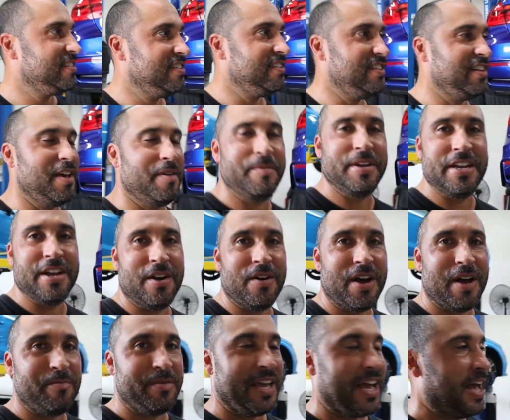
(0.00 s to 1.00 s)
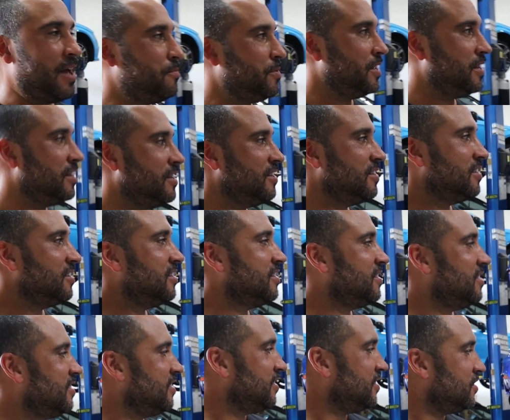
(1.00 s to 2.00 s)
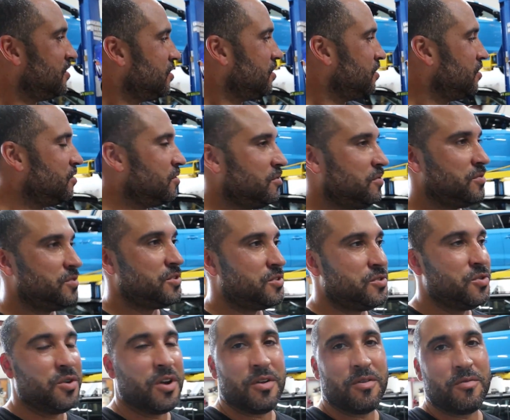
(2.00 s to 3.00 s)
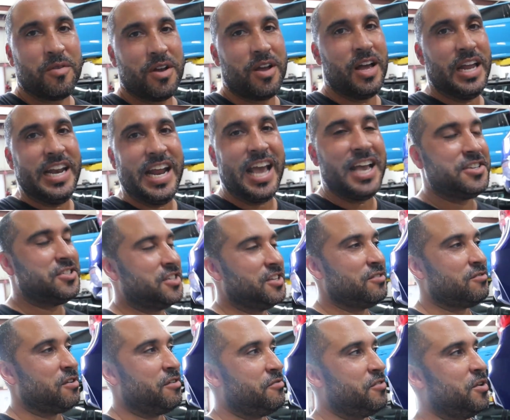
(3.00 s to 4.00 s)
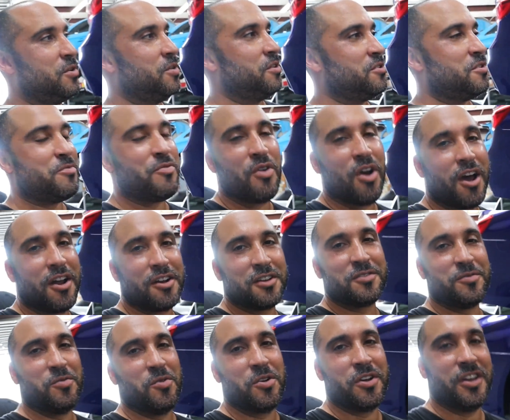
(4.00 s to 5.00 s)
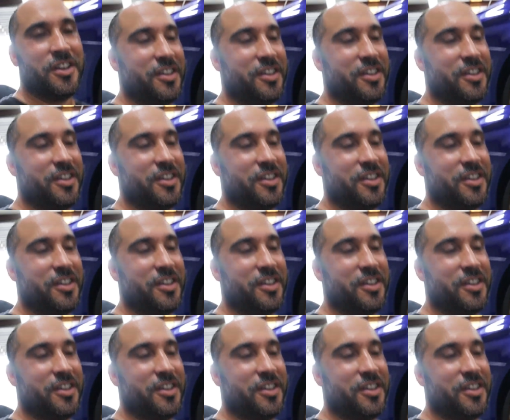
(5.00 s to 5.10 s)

You let me know. I'll be happy to do a, an excellent review on your product for